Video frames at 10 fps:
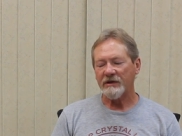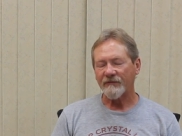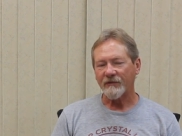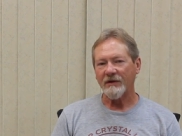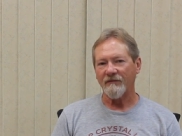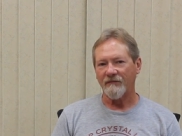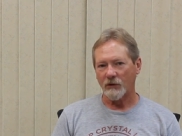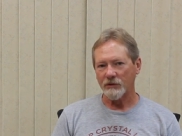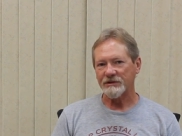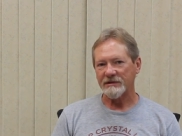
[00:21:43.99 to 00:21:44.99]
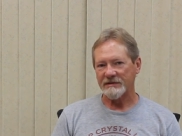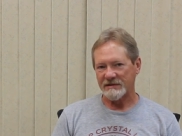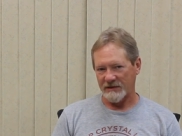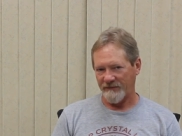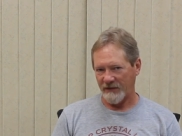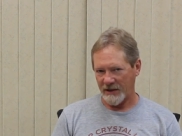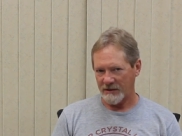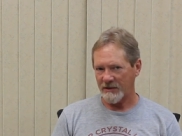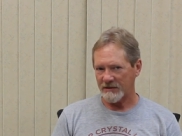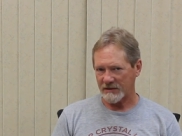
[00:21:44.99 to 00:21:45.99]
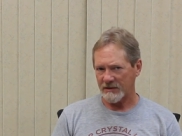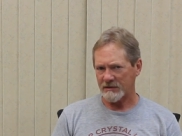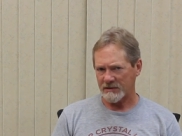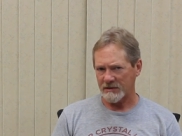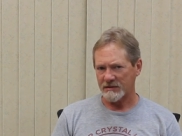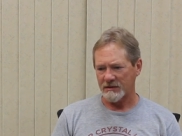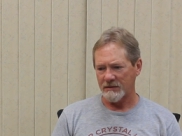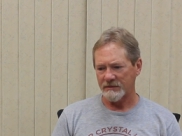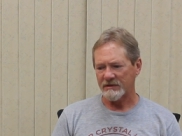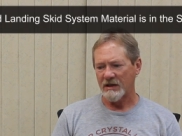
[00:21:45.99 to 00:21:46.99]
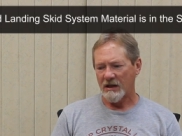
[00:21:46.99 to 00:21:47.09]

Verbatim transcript: different versions of landing skid systems